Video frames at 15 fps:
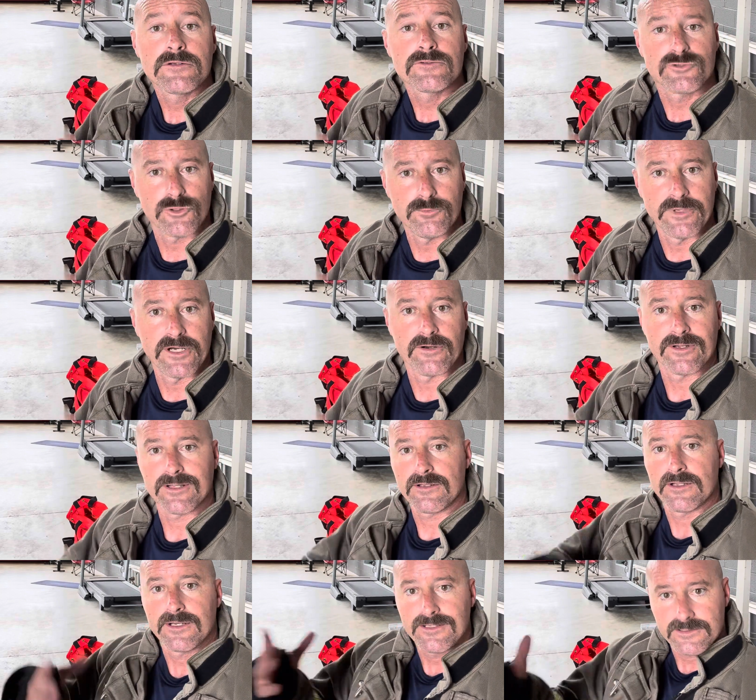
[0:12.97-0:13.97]
to build
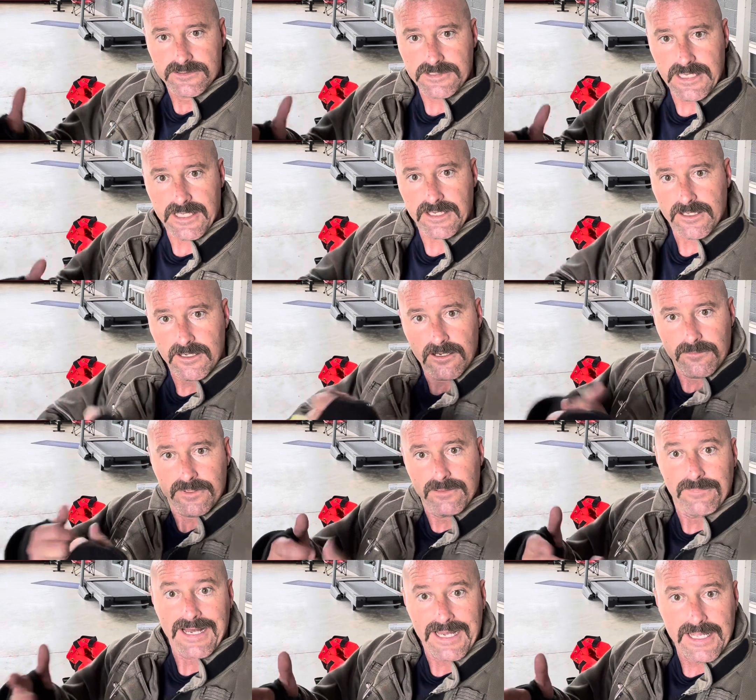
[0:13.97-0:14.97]
it standing up
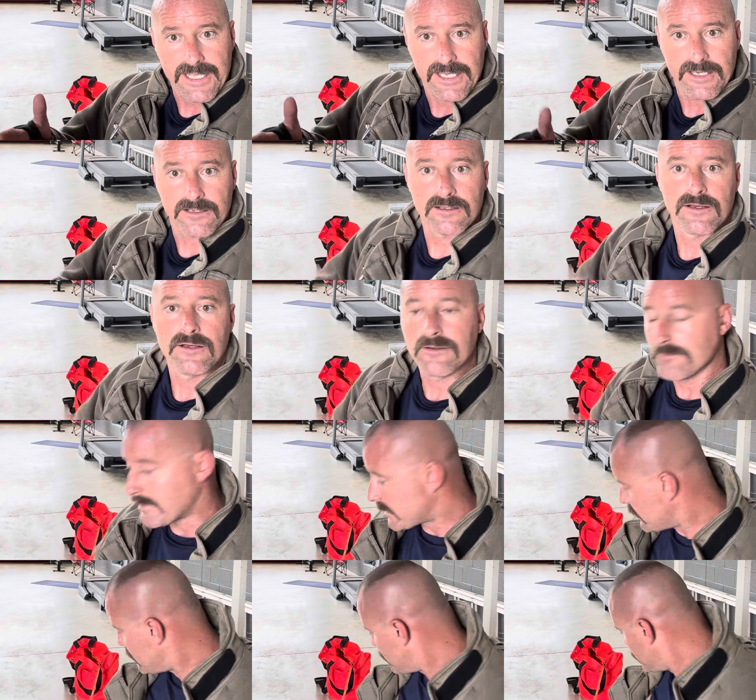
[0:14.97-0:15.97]
in my hands
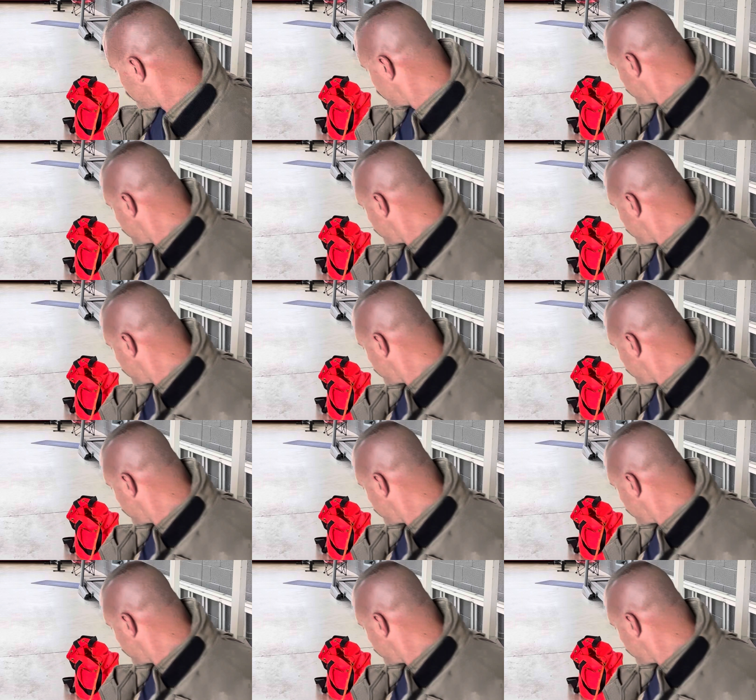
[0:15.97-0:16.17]
because